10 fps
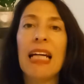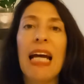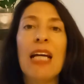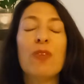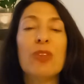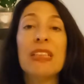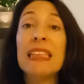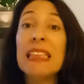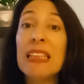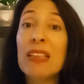and
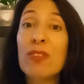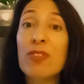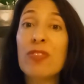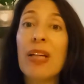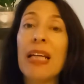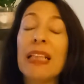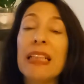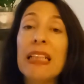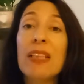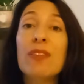receive and
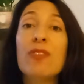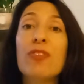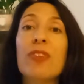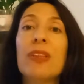give